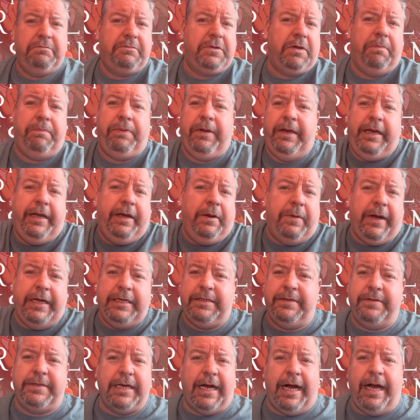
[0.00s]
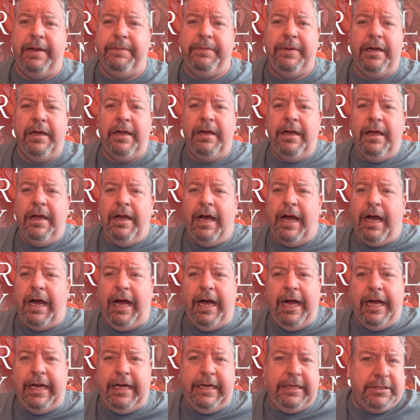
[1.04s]
completely waste of time.
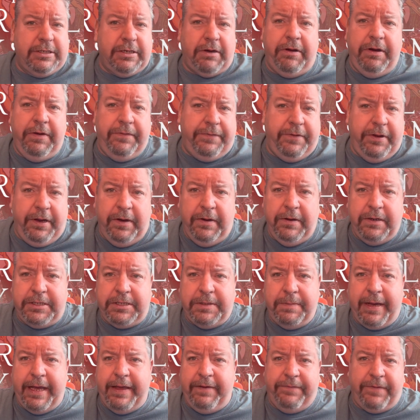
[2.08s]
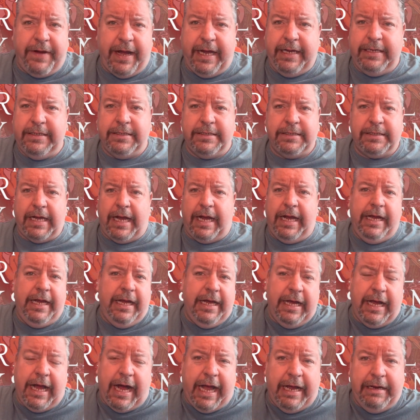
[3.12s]
Sorry for you Luke Chimay fans.
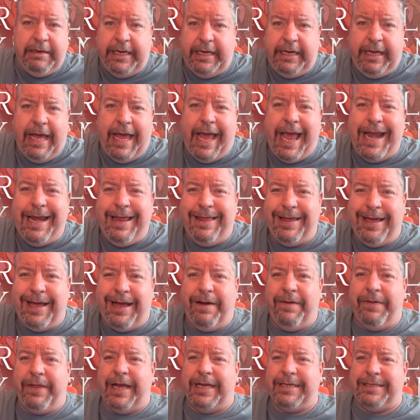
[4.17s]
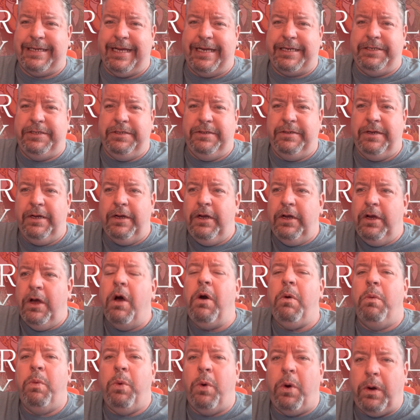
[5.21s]
I didn't get anything out of that section
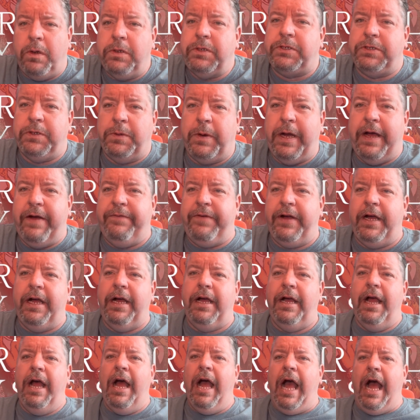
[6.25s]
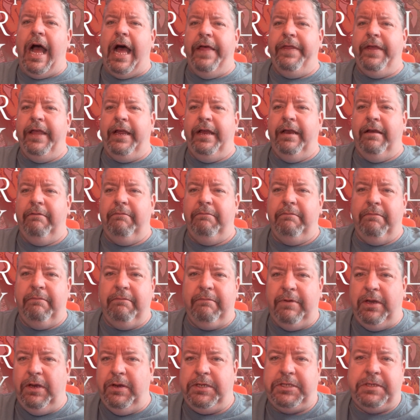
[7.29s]
whatsoever. I think
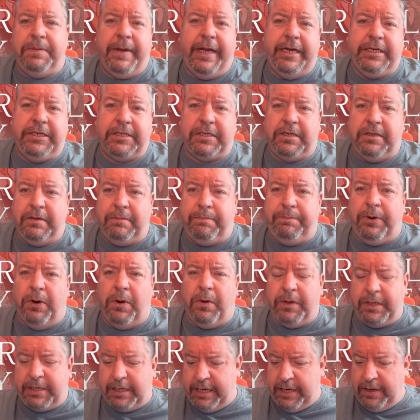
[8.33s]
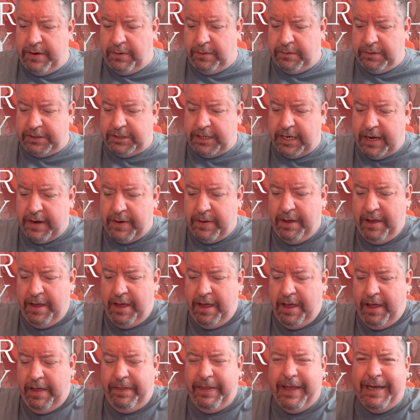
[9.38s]
Luke Chimay just looked bored, and also
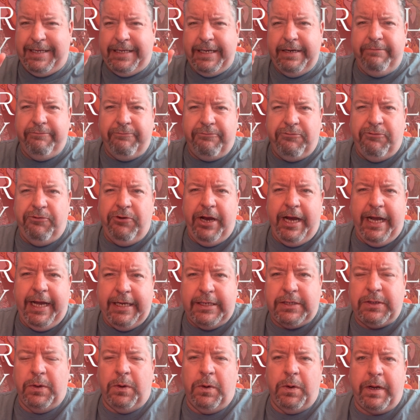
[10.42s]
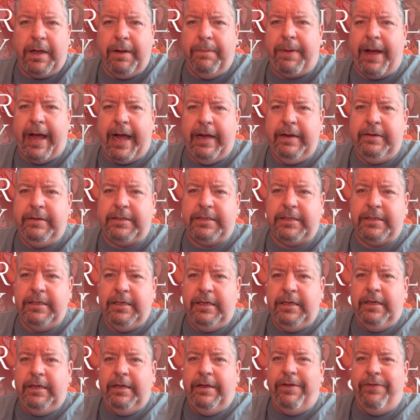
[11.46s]
they didn't really talk about
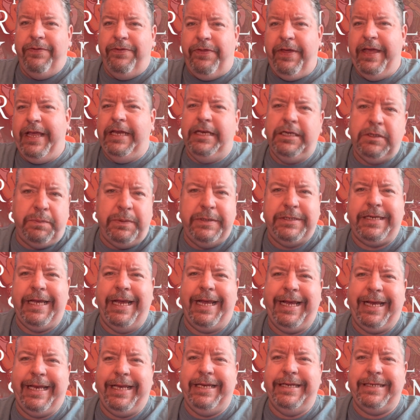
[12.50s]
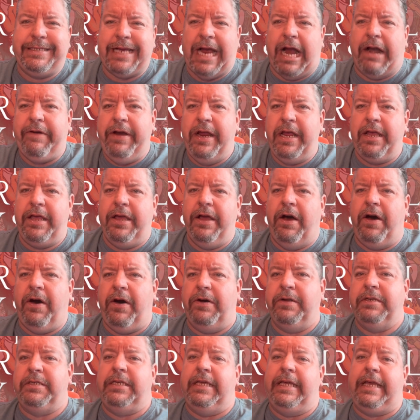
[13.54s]
these particular tarot
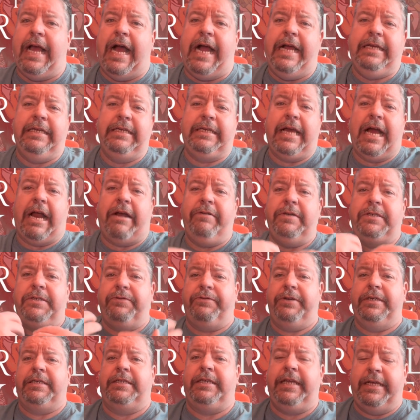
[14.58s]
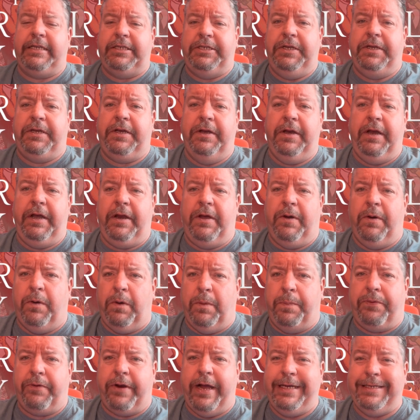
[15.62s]
cards, the kind of characteristics you can
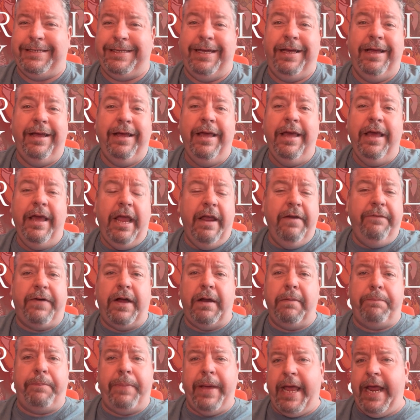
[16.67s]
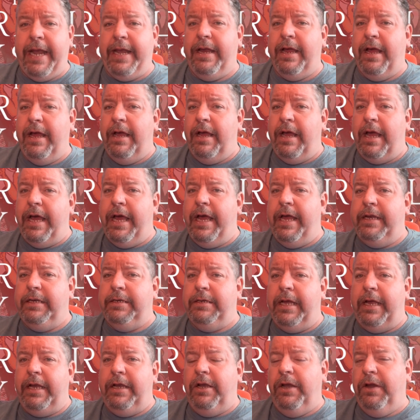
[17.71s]
incorporate it. In fact, Ben
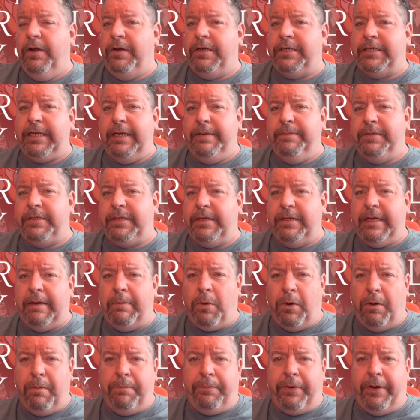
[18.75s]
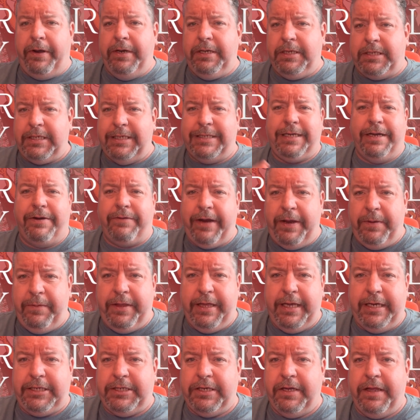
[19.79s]
and Luke seemed to at one point disagree with
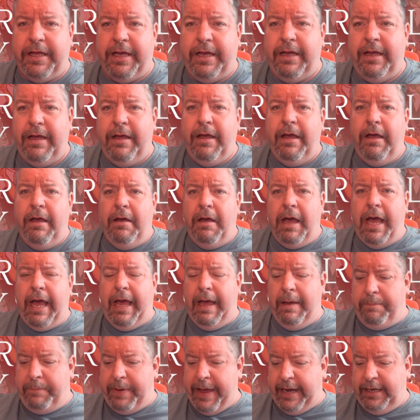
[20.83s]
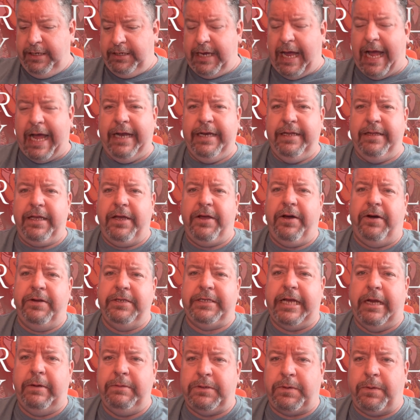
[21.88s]
each other. Ben handed the cards
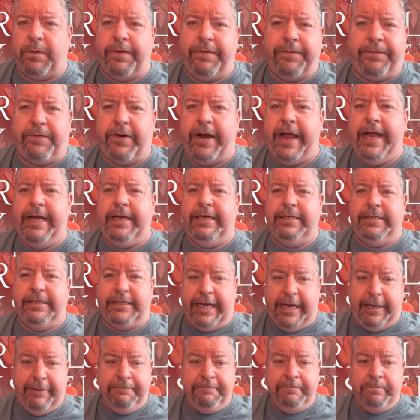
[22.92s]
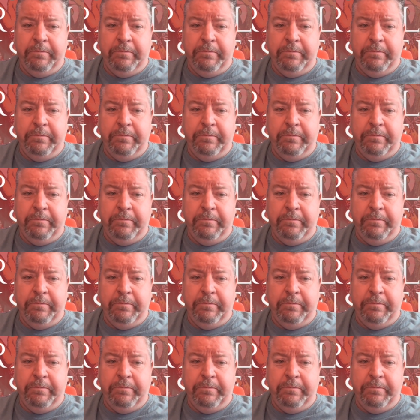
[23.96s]
out to a friend and said,